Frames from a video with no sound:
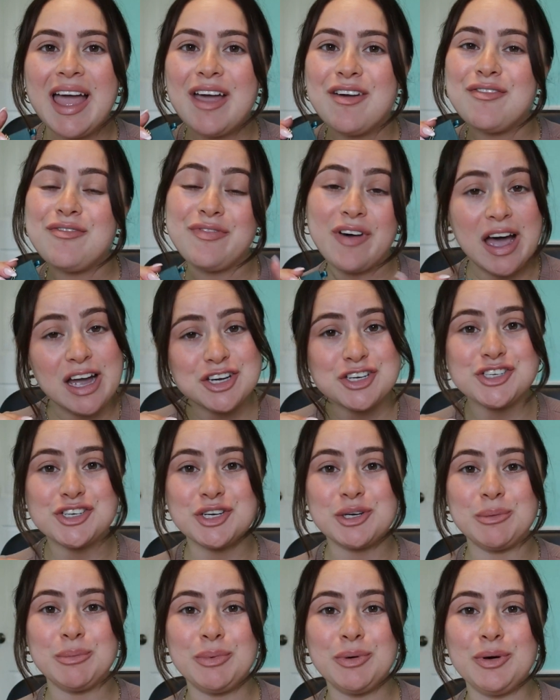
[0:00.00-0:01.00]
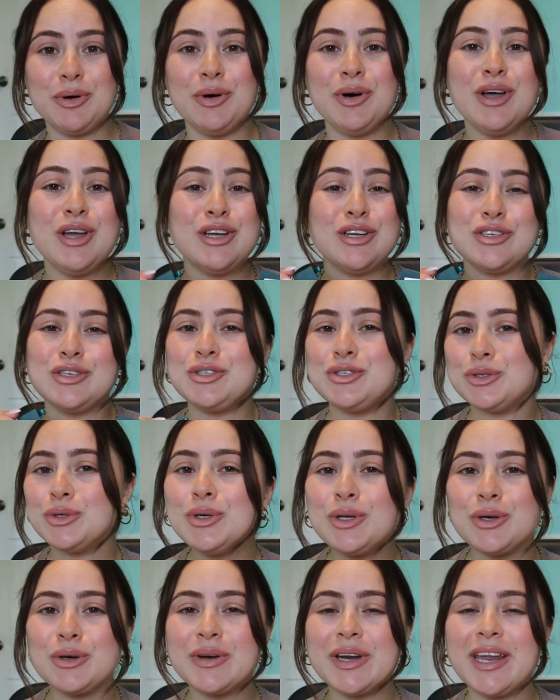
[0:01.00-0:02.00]
fashionable
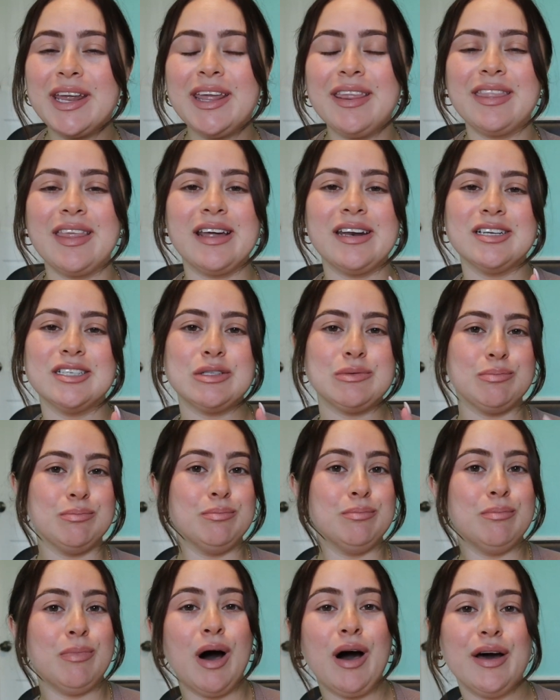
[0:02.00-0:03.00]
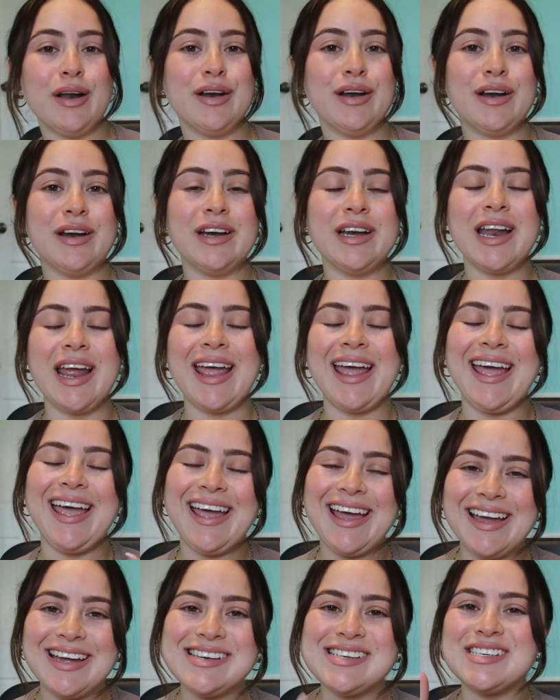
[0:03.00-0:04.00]
jewelry that is modern
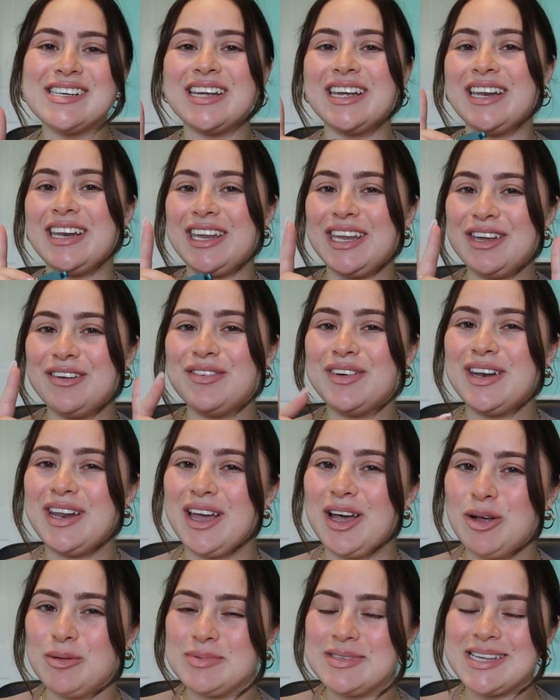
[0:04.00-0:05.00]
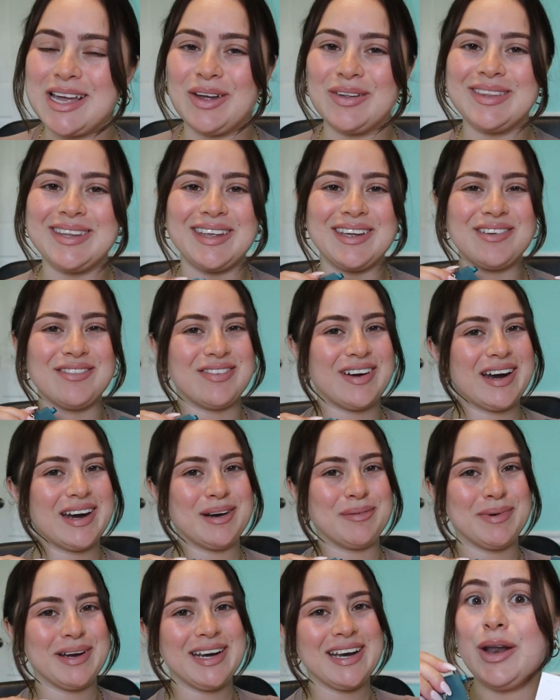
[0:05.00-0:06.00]
and it even helps out the
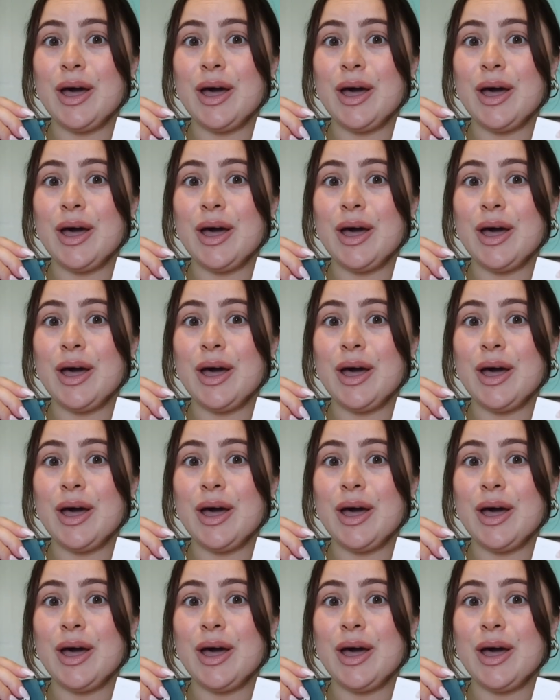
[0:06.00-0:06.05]
environment.